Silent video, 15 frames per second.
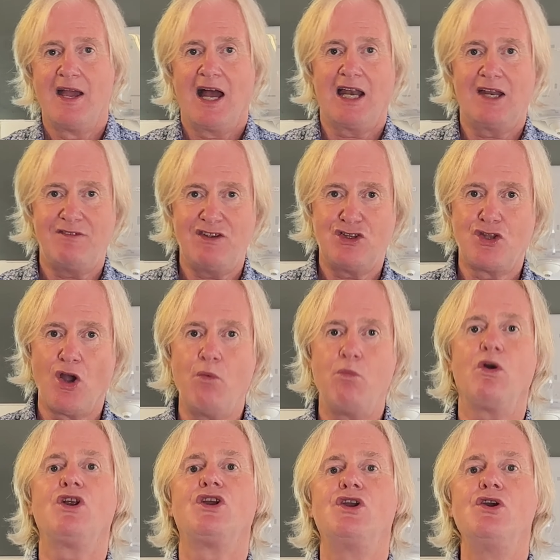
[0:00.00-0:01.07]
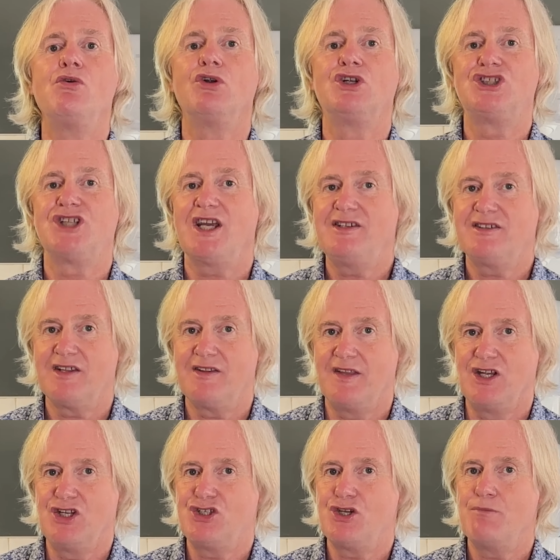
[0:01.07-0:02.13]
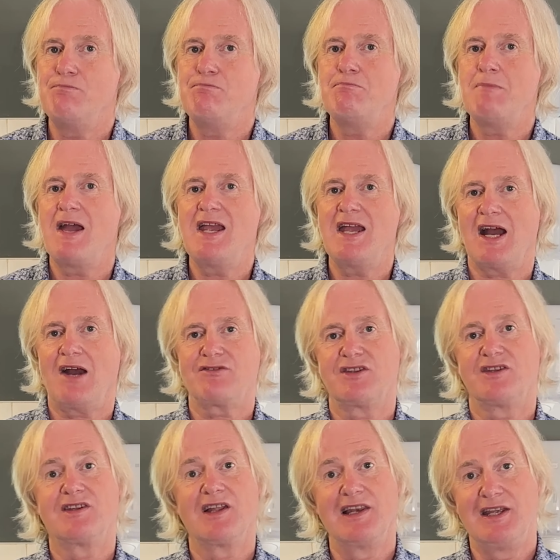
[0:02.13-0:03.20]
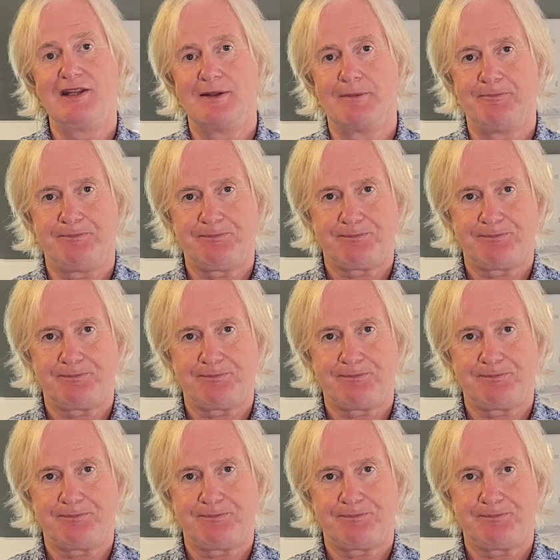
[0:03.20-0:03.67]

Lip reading: And if you don't want Google chasing these, you may have to delete them.